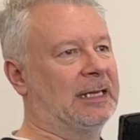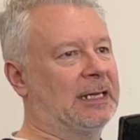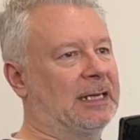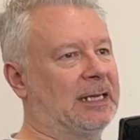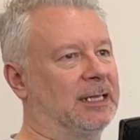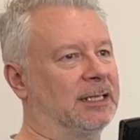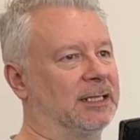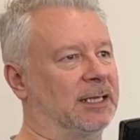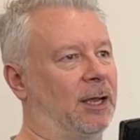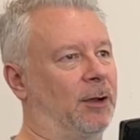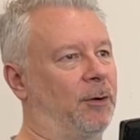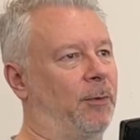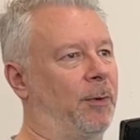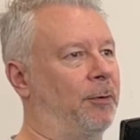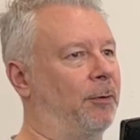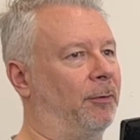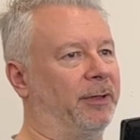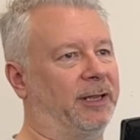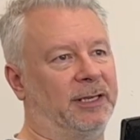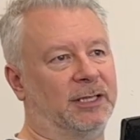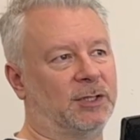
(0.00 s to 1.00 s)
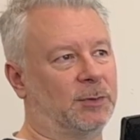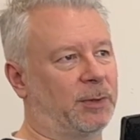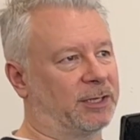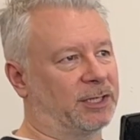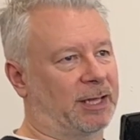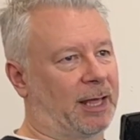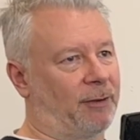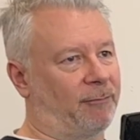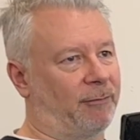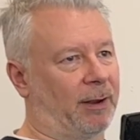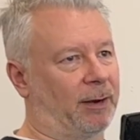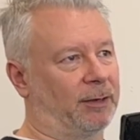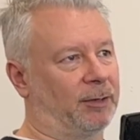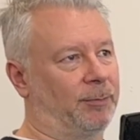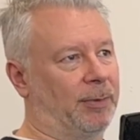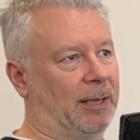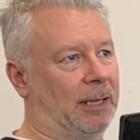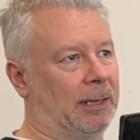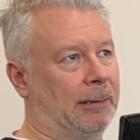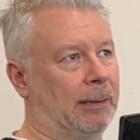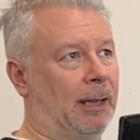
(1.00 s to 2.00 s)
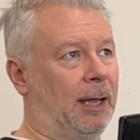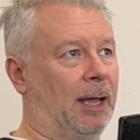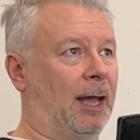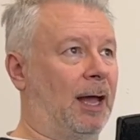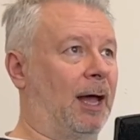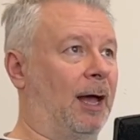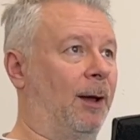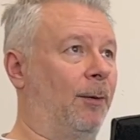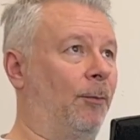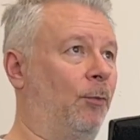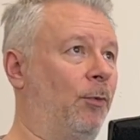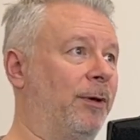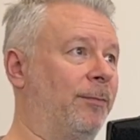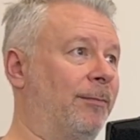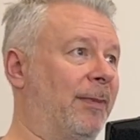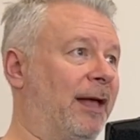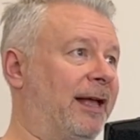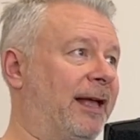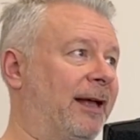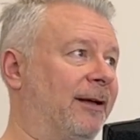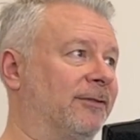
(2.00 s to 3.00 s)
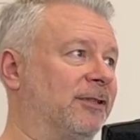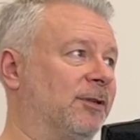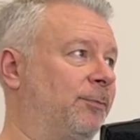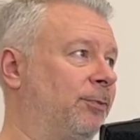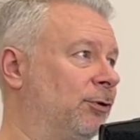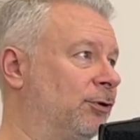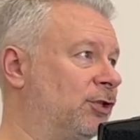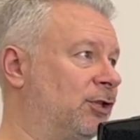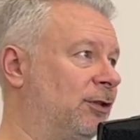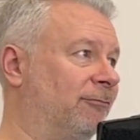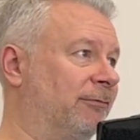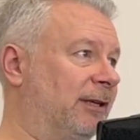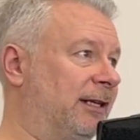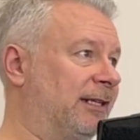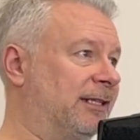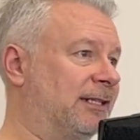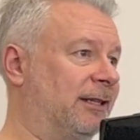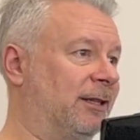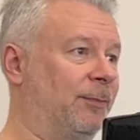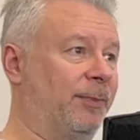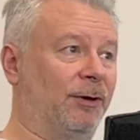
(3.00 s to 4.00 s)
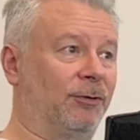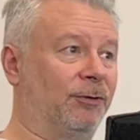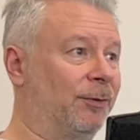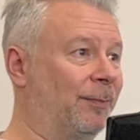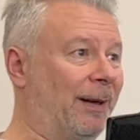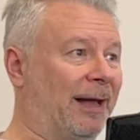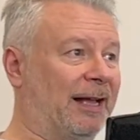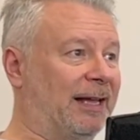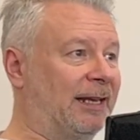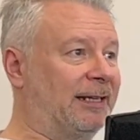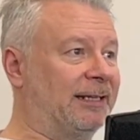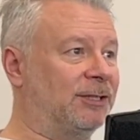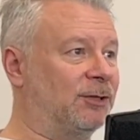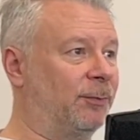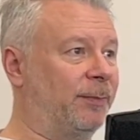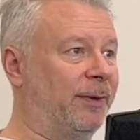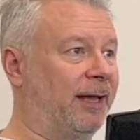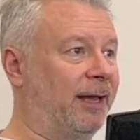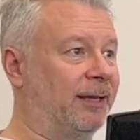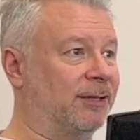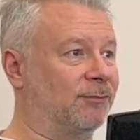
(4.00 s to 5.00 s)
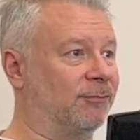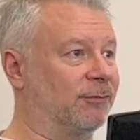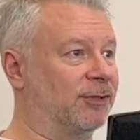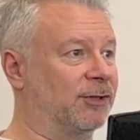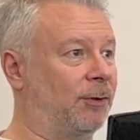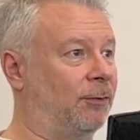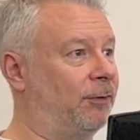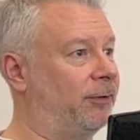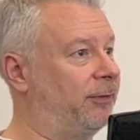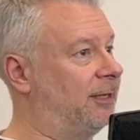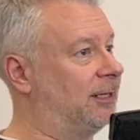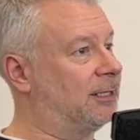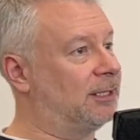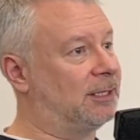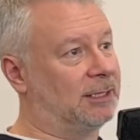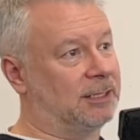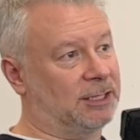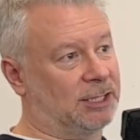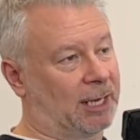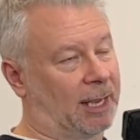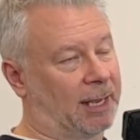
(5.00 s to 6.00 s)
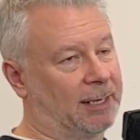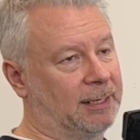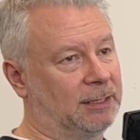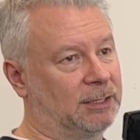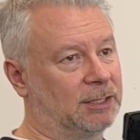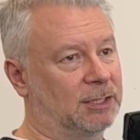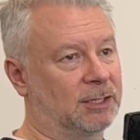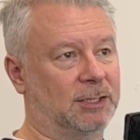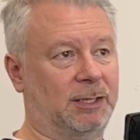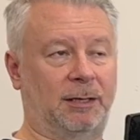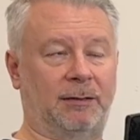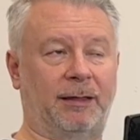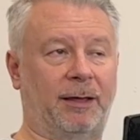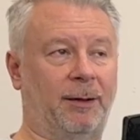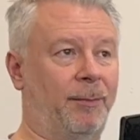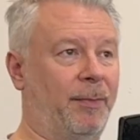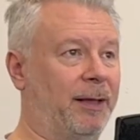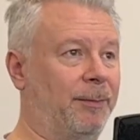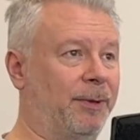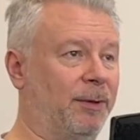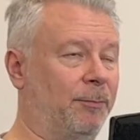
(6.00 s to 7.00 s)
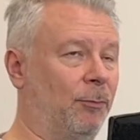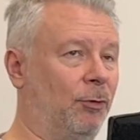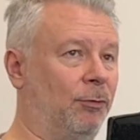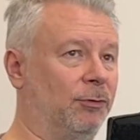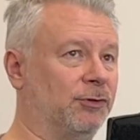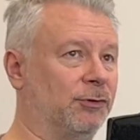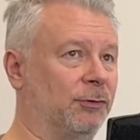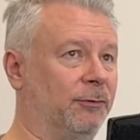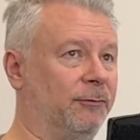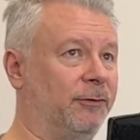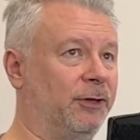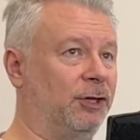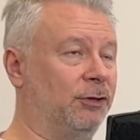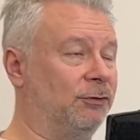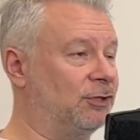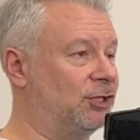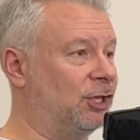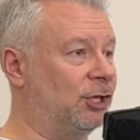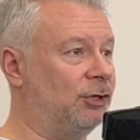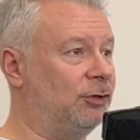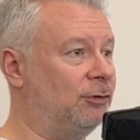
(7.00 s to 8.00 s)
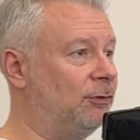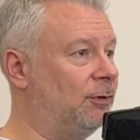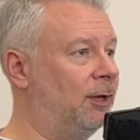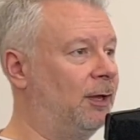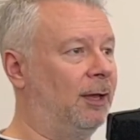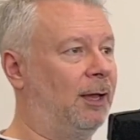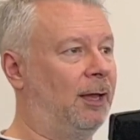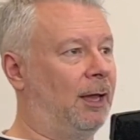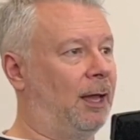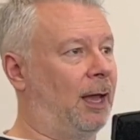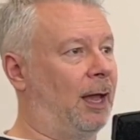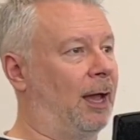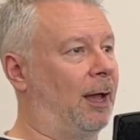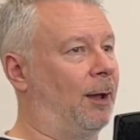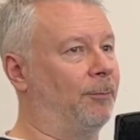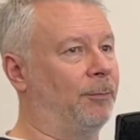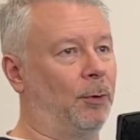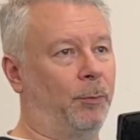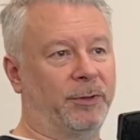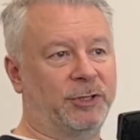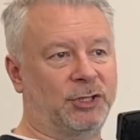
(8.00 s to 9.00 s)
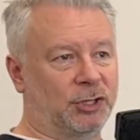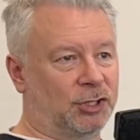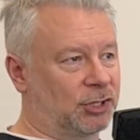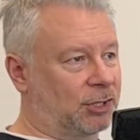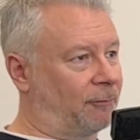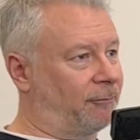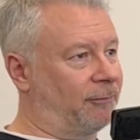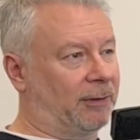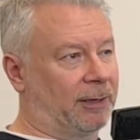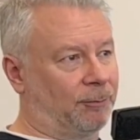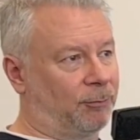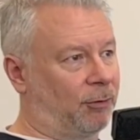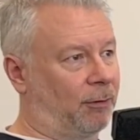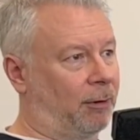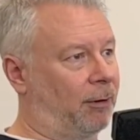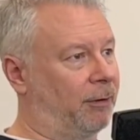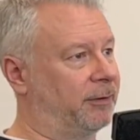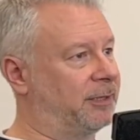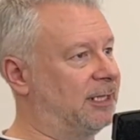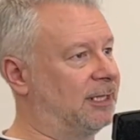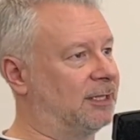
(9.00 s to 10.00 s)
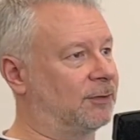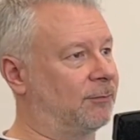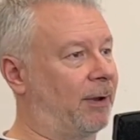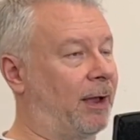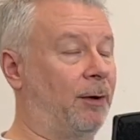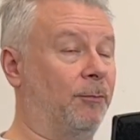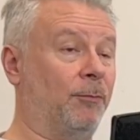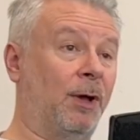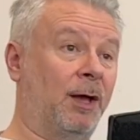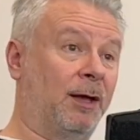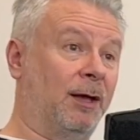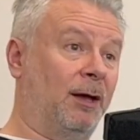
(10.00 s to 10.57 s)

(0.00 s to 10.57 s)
So we're probably going to switch that around a bit. We may have to push the release of the builder back a little bit as a result of this change. So that may be more sort of Q2. But we're just shuffling priorities around.